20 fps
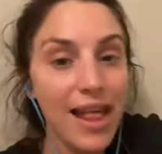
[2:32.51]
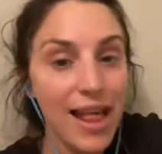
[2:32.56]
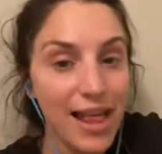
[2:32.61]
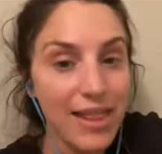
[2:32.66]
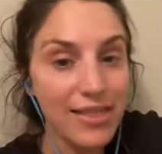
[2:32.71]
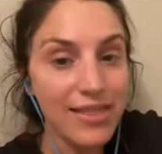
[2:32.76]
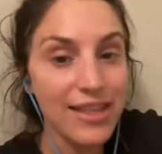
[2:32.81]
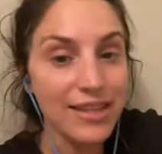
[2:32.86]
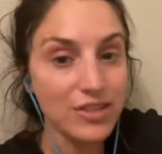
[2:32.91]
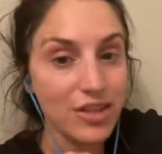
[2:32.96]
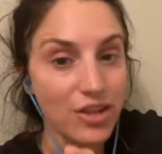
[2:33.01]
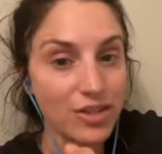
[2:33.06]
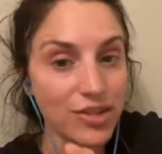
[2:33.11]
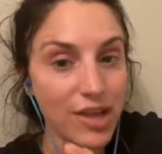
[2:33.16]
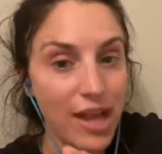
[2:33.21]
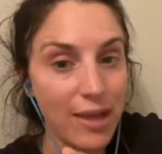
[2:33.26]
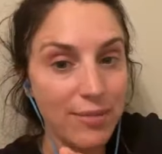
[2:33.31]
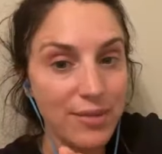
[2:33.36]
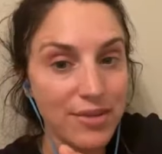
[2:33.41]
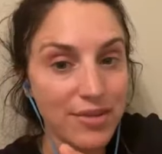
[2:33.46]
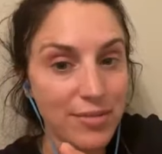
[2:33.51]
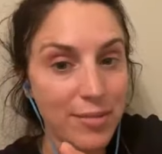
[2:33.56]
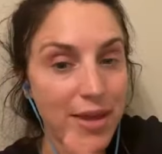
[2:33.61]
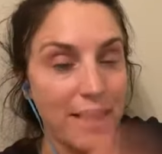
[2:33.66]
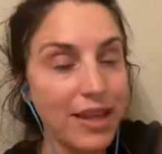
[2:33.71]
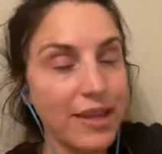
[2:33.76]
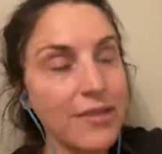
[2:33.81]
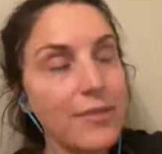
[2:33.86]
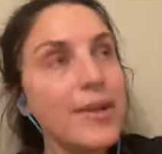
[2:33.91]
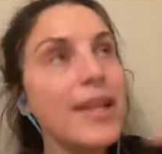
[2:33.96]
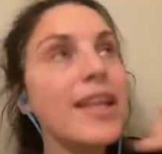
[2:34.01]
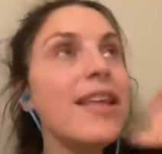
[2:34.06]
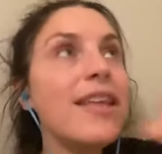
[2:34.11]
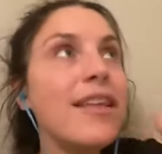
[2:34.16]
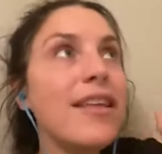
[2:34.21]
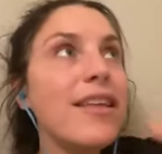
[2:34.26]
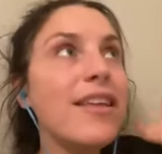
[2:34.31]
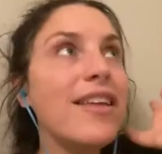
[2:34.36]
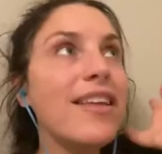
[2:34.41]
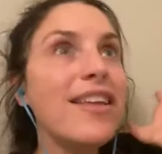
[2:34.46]
This also happened to me.
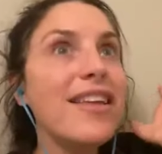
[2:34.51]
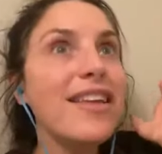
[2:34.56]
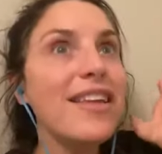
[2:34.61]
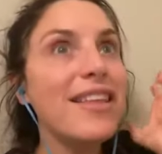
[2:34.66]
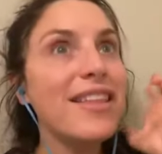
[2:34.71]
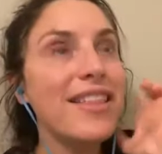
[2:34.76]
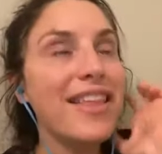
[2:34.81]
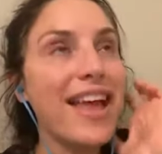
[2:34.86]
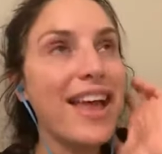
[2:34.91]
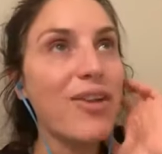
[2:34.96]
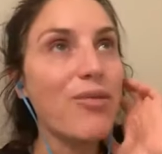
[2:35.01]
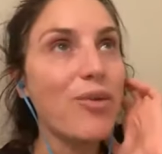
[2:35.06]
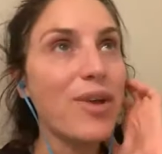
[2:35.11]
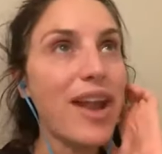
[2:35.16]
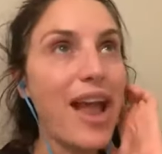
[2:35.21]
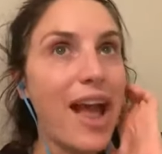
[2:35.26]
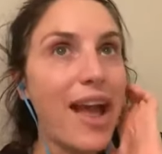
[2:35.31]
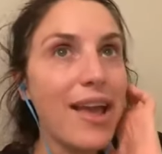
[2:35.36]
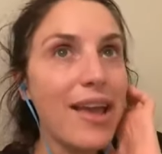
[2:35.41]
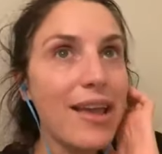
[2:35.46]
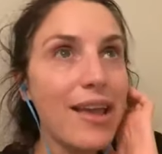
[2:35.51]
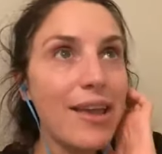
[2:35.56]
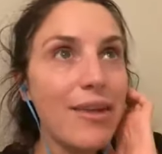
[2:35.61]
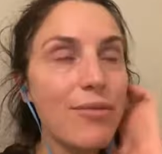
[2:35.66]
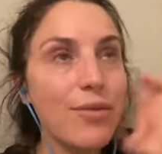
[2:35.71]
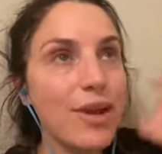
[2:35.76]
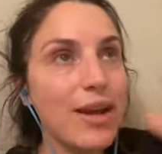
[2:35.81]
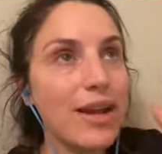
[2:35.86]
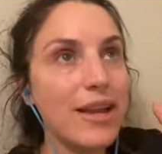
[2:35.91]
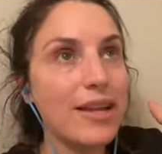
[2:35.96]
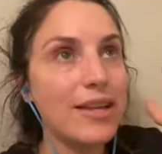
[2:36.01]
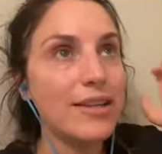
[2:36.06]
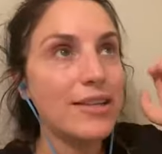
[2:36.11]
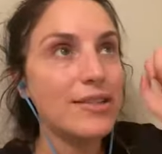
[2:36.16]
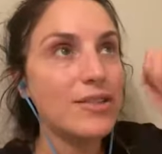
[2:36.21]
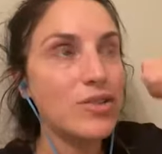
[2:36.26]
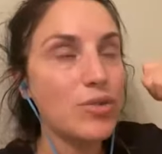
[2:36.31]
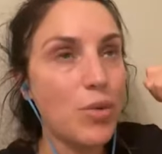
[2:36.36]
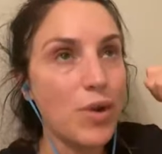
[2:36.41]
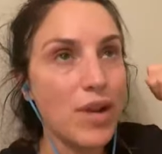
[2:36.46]
Like when I
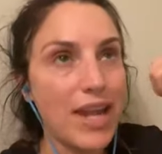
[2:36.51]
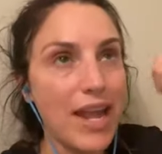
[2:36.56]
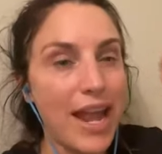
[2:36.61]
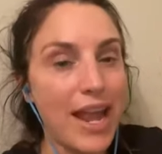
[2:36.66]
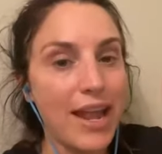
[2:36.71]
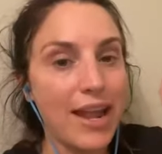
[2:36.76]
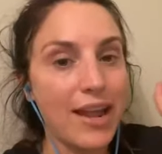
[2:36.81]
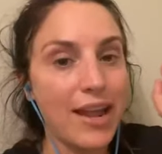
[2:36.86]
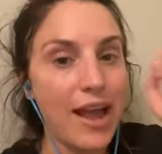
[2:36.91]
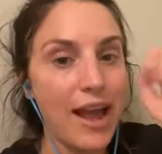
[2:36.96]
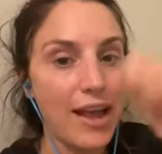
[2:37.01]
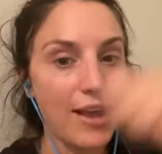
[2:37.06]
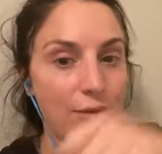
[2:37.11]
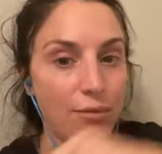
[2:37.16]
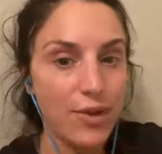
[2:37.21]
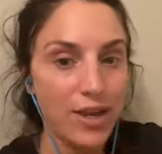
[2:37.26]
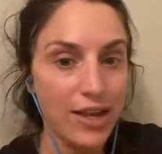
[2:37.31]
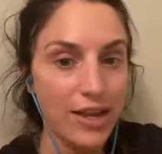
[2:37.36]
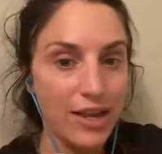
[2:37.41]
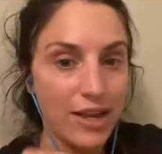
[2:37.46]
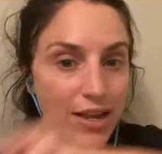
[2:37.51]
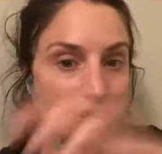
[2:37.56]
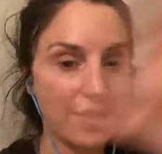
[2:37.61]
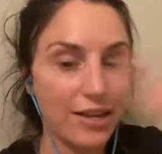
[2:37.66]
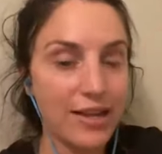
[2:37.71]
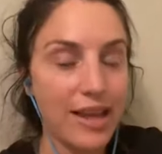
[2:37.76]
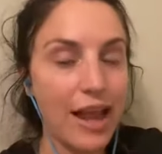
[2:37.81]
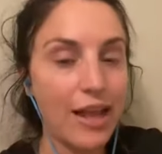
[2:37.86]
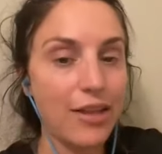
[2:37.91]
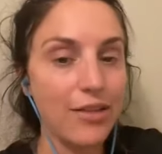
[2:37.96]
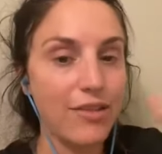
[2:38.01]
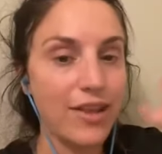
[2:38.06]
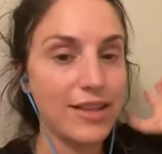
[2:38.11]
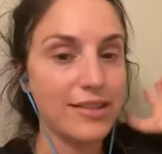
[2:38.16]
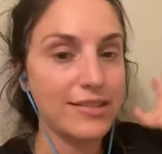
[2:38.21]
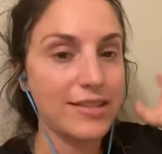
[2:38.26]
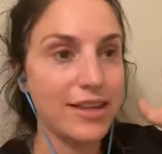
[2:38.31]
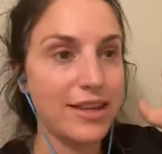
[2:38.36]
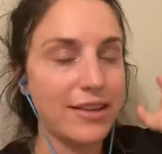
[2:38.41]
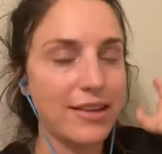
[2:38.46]
was 28, I went
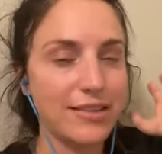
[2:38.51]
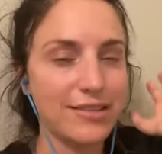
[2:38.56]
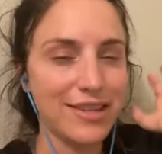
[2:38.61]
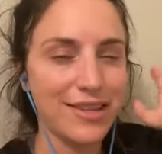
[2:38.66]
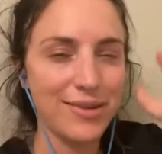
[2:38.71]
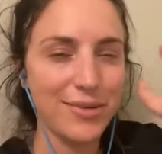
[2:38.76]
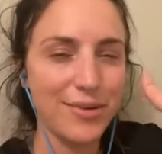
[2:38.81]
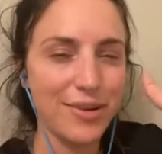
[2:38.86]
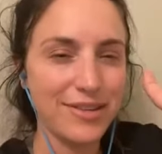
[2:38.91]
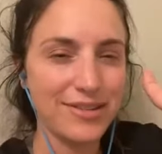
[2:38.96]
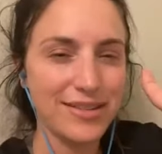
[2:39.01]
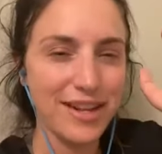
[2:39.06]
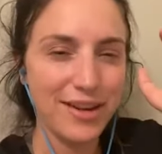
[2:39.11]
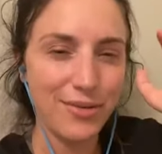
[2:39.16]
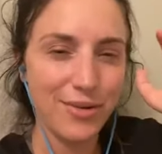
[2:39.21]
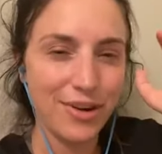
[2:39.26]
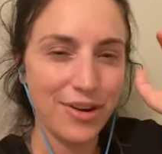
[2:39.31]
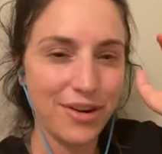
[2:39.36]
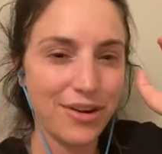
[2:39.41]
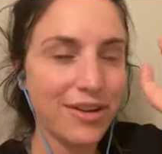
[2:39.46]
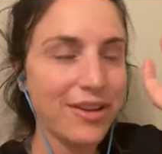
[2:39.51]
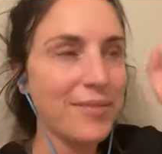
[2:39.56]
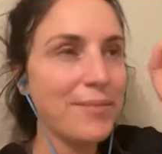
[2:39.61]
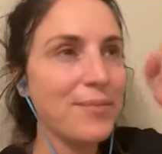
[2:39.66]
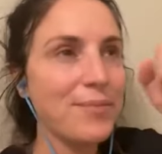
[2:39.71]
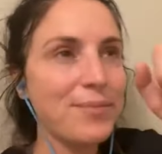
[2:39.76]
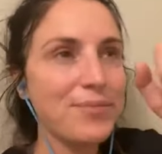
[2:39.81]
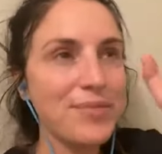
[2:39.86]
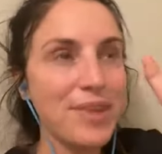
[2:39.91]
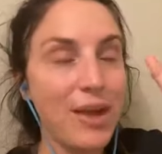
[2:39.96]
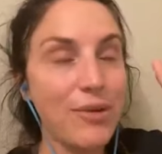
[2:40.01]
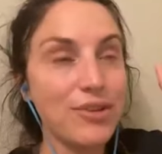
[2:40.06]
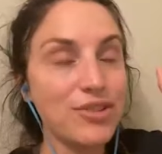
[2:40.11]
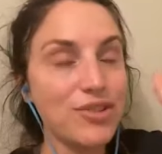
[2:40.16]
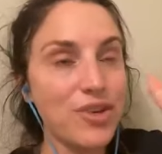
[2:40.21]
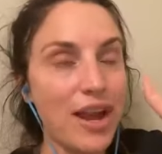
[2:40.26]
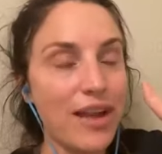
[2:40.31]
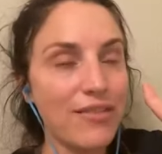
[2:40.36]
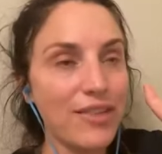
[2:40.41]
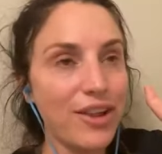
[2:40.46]
gallivanting. Is that a, is that a word? Oh, and
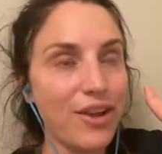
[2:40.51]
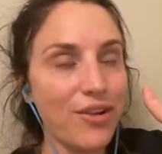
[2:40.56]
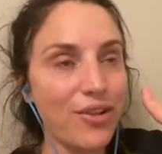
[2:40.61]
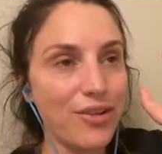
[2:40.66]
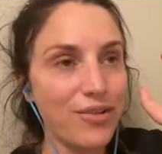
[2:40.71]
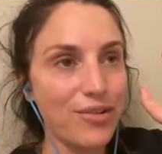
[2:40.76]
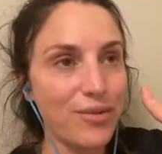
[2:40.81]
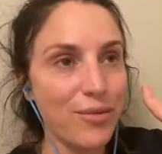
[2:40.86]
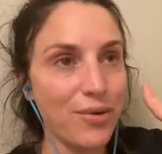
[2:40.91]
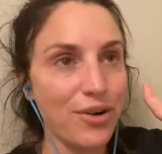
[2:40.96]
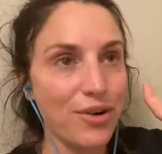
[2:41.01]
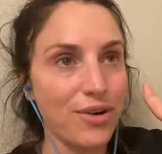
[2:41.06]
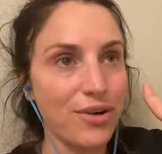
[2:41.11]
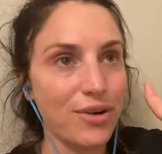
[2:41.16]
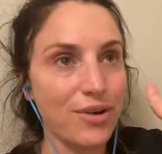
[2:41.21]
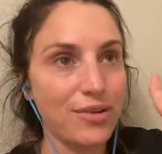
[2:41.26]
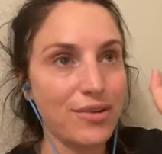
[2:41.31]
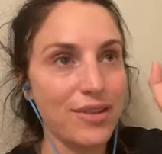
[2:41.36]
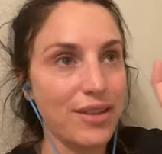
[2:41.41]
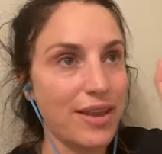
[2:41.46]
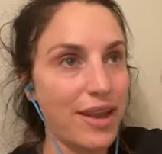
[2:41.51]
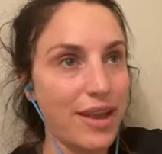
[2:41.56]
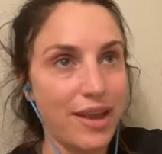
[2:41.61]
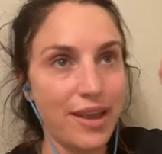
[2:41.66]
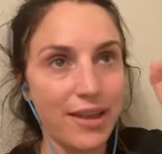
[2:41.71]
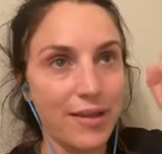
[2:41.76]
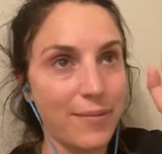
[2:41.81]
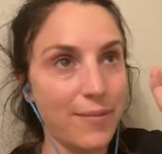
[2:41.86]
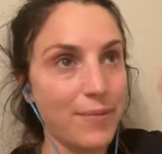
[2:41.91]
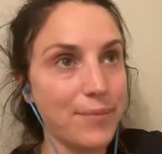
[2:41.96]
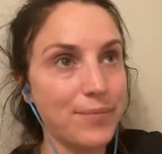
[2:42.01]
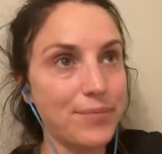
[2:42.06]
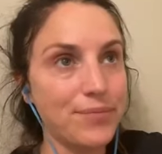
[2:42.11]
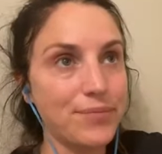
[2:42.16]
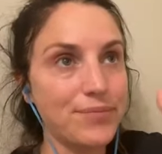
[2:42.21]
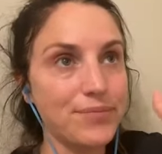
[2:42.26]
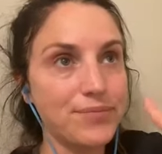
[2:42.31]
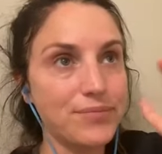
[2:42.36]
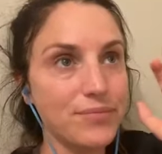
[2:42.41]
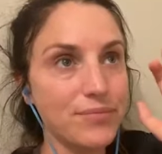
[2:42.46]
traveling all over the world, um,
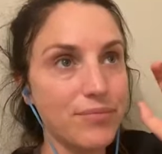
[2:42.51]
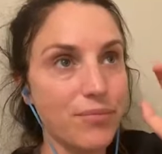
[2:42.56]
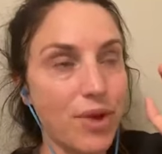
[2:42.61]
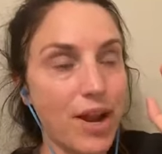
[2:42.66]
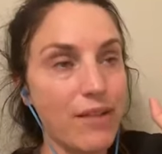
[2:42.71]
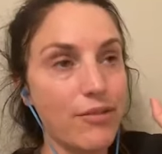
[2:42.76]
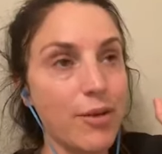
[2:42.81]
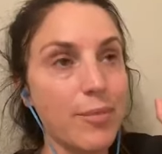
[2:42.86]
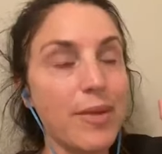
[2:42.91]
whatever.